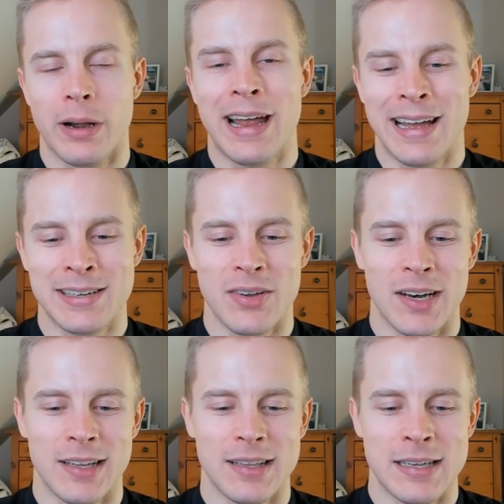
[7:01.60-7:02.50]

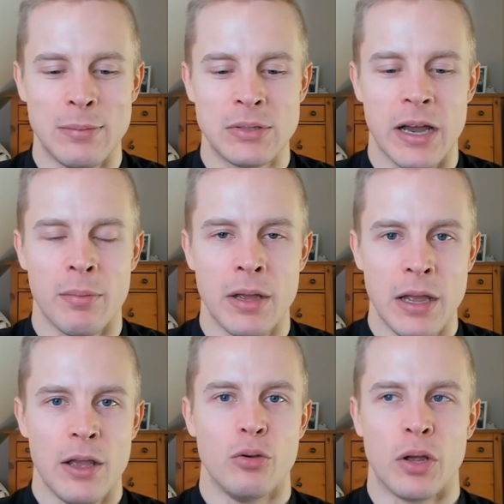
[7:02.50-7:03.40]
activated at the same time
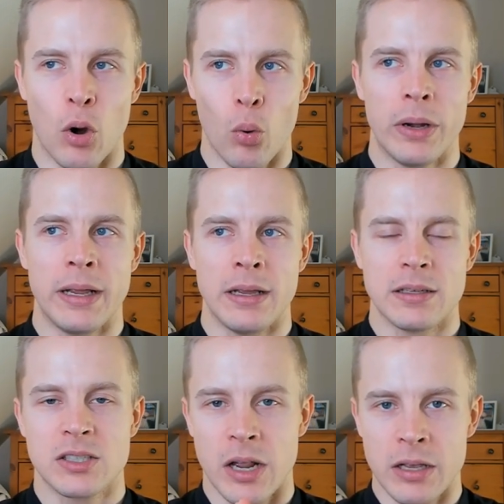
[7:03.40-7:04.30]
you can only
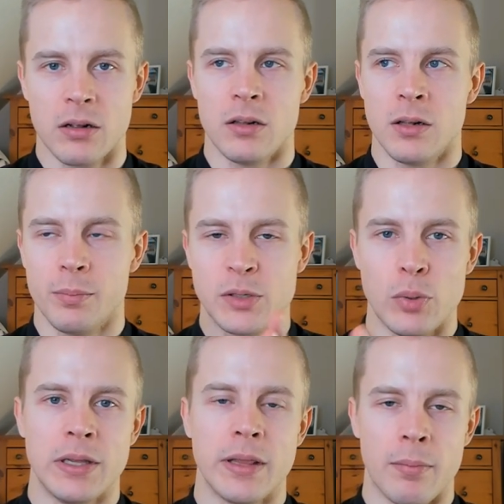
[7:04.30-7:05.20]
cycle
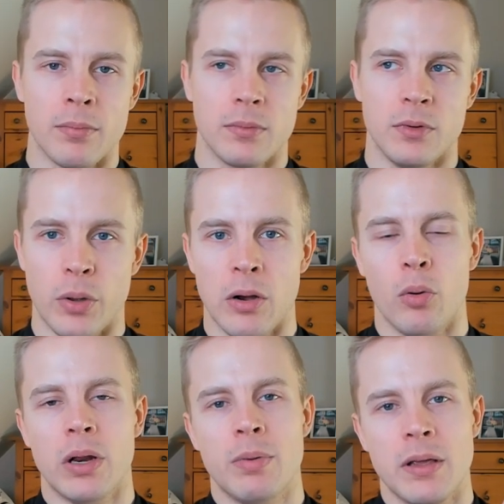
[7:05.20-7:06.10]
between them you can
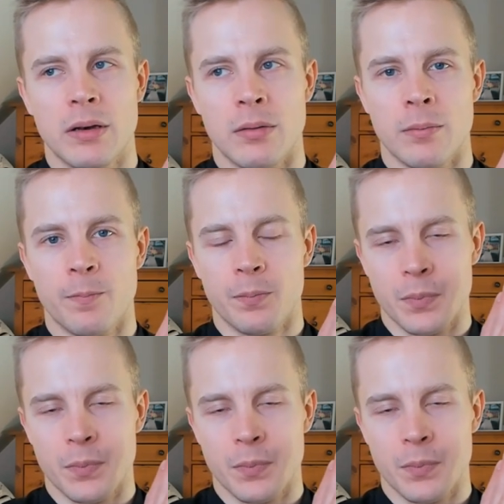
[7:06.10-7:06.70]
only be in